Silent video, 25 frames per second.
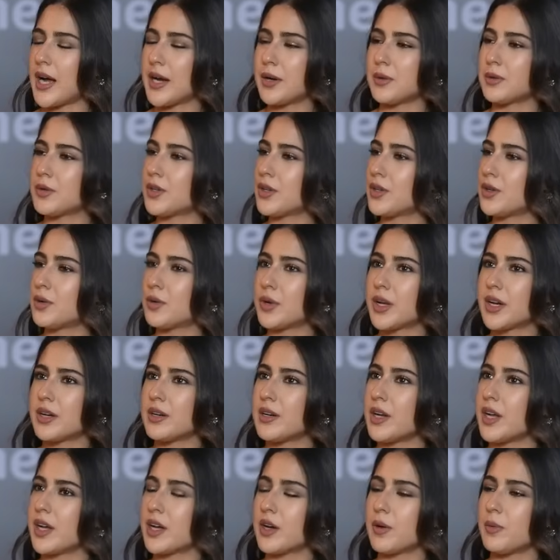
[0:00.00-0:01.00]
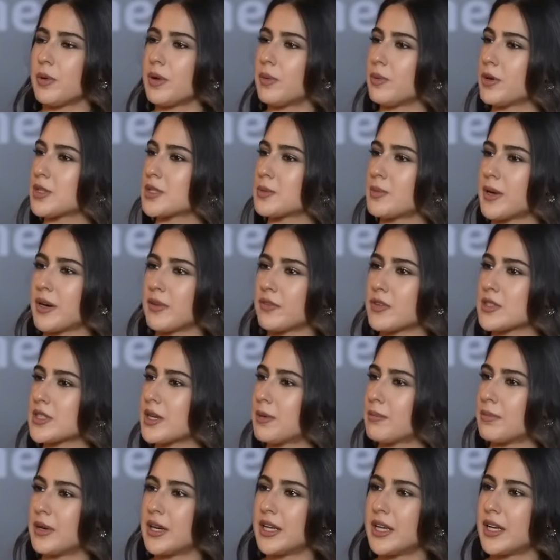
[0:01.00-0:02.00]
I don't think you can take away what's meant for
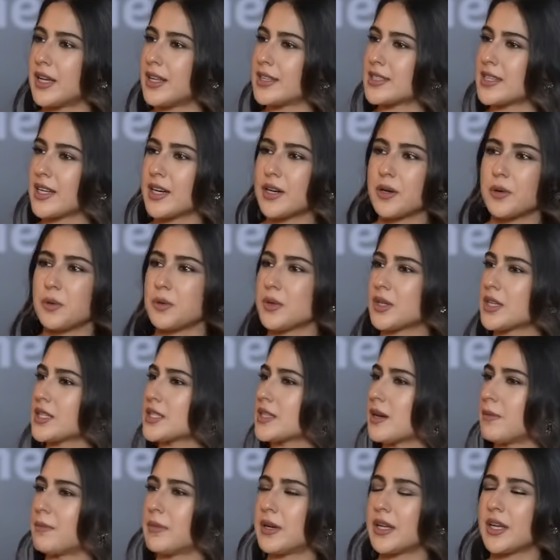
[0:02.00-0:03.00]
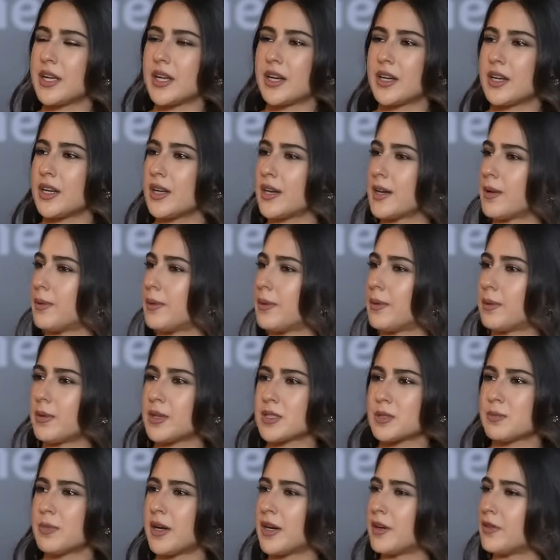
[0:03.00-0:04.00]
somebody else and I don't think somebody can take away
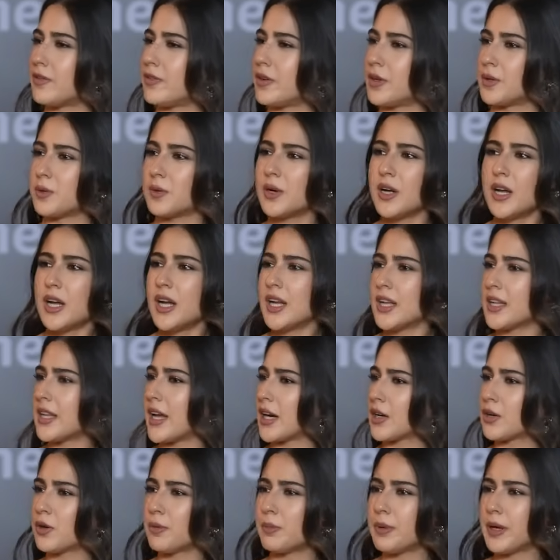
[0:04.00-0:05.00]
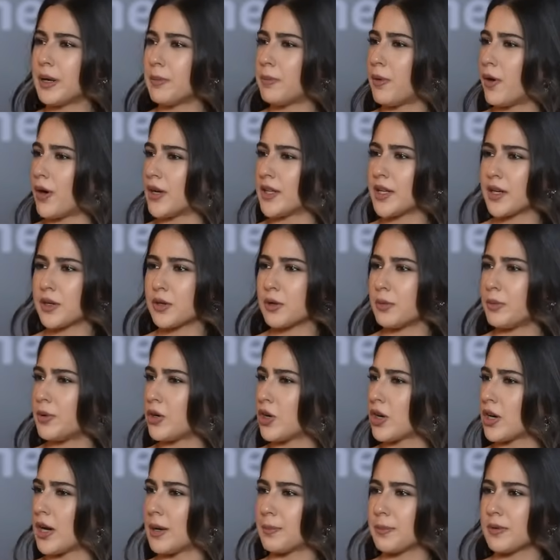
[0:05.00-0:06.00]
what's meant for you. Hmm. That could be a boy, that could be
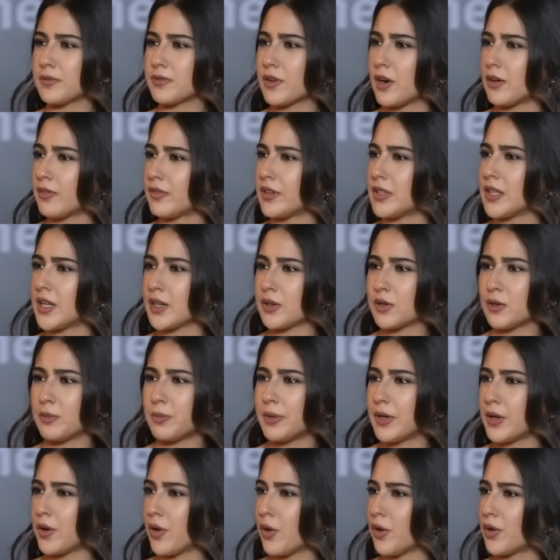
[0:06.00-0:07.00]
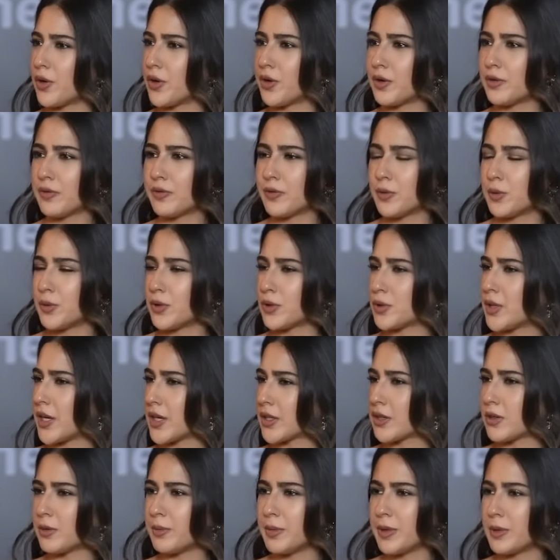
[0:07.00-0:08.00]
a cup of coffee, that could be an order of food or
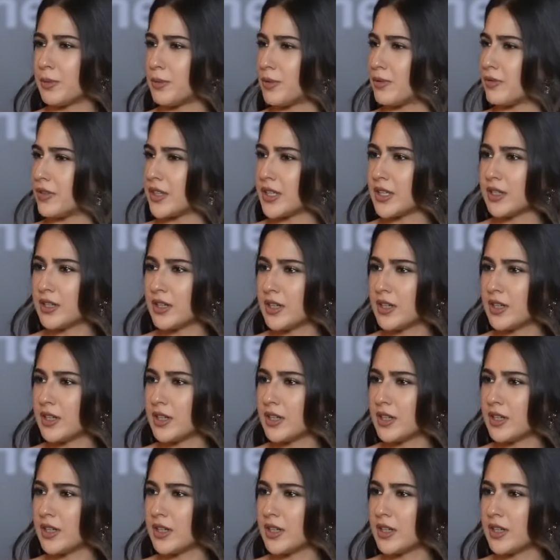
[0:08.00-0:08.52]
that could be a movie.